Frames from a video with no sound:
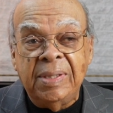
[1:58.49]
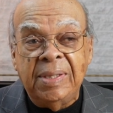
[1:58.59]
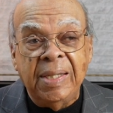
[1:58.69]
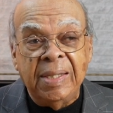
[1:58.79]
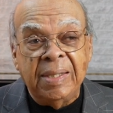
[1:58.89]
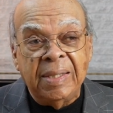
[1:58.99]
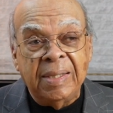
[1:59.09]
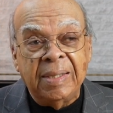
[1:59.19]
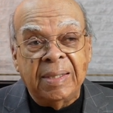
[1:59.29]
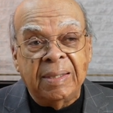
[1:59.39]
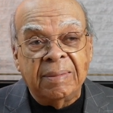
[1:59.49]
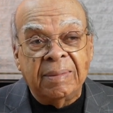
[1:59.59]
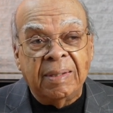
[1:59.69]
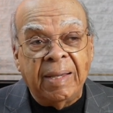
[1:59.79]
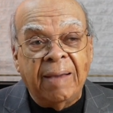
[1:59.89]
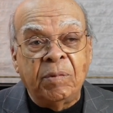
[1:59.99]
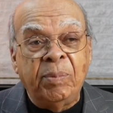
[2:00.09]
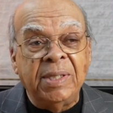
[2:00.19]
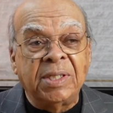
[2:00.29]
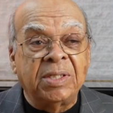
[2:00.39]
they uh, uh, after
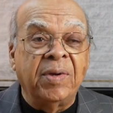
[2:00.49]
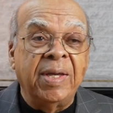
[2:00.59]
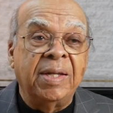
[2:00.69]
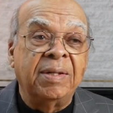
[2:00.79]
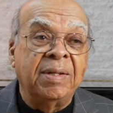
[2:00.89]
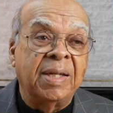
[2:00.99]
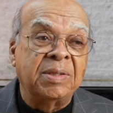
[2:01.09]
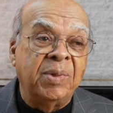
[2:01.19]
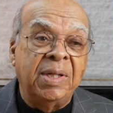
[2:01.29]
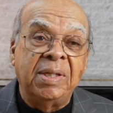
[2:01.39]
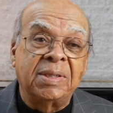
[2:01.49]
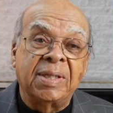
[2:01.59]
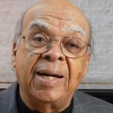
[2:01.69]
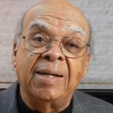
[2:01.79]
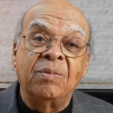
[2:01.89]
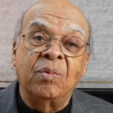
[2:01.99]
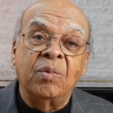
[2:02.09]
basic training, that's where they decide